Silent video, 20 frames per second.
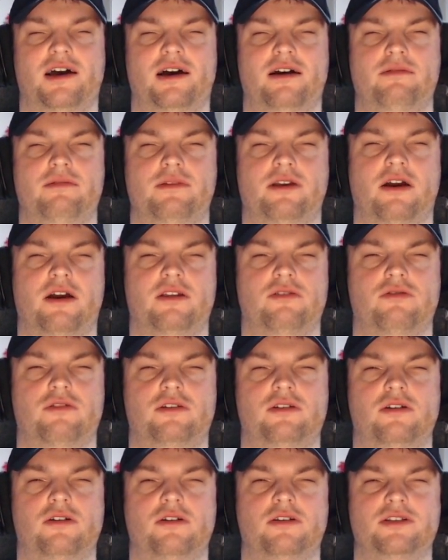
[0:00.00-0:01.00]
going through
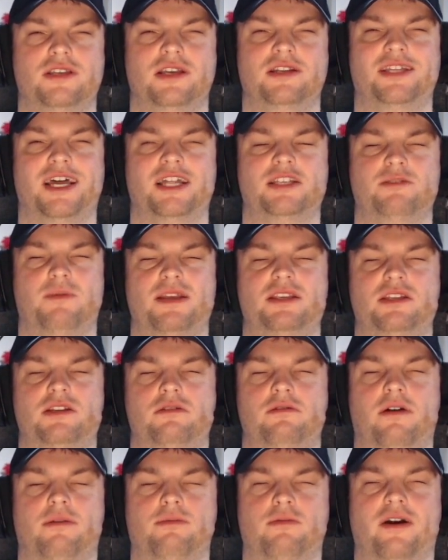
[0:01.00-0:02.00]
doors, and Dead Space
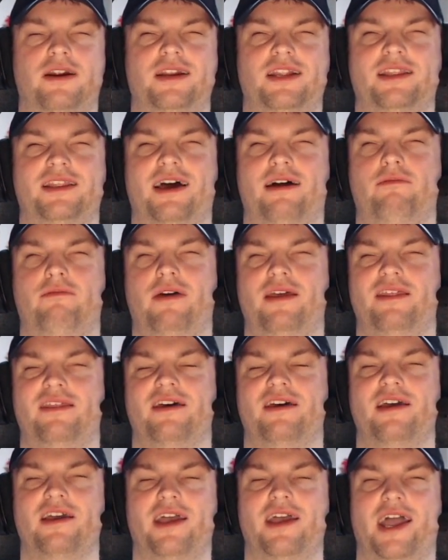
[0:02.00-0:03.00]
2 upgraded that with
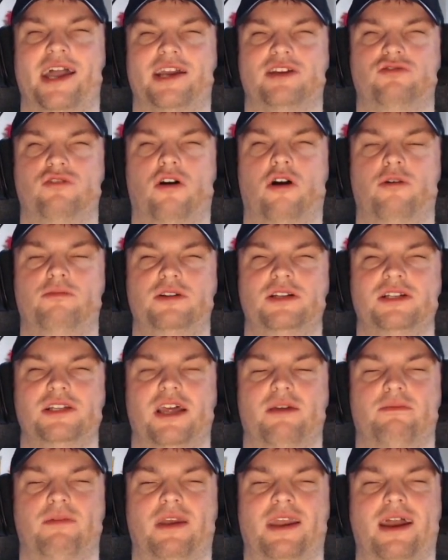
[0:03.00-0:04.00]
extra options
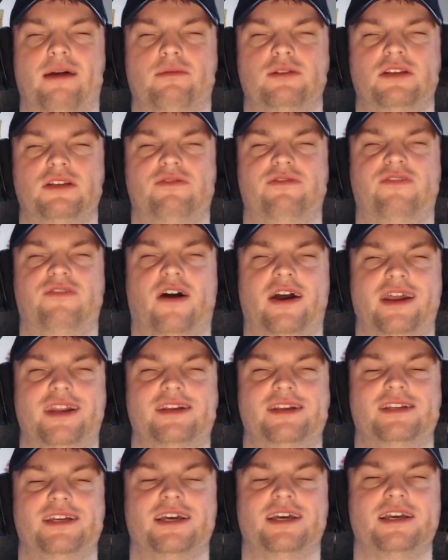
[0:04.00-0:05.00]
like being able to
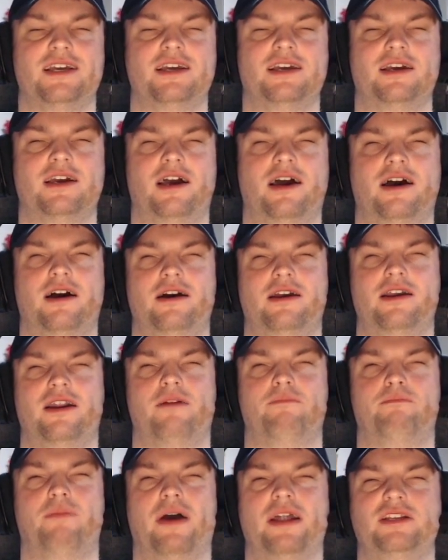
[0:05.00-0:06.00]
find you know,
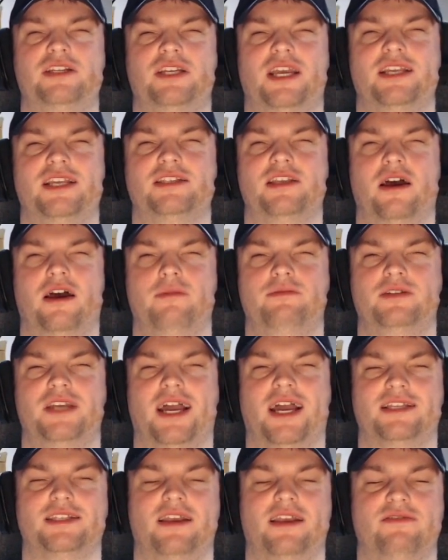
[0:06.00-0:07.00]
benches,
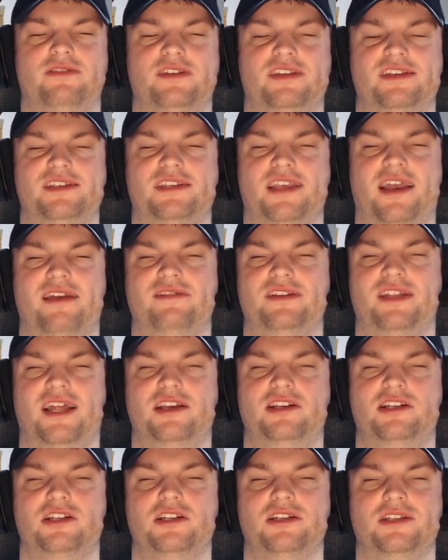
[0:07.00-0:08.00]
objectives, save
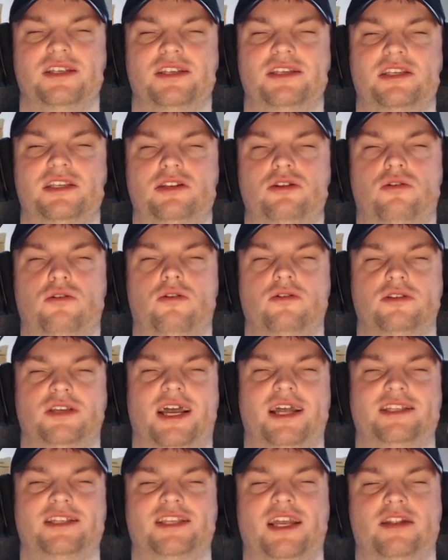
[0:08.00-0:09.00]
stations, stores,
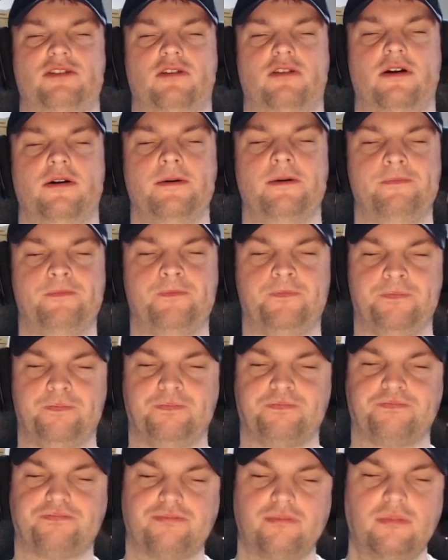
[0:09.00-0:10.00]
etc.
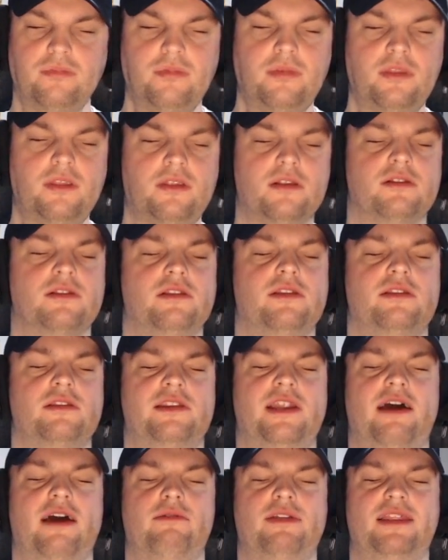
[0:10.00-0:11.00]

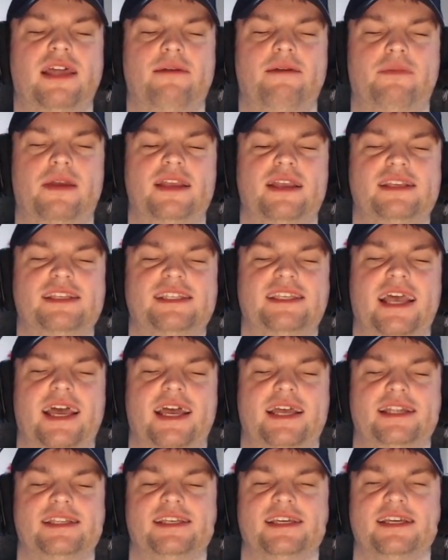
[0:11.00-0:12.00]
Now, with that being
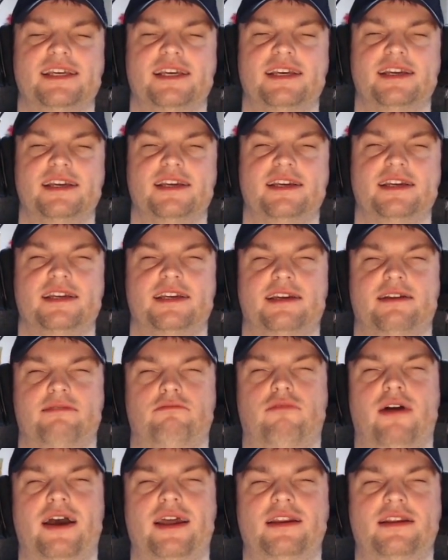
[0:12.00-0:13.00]
said,
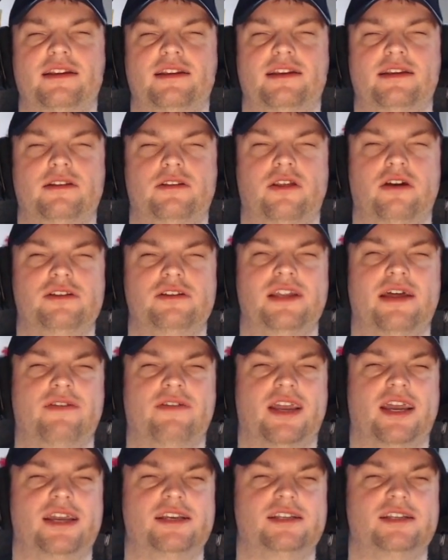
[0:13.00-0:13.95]
when those navigation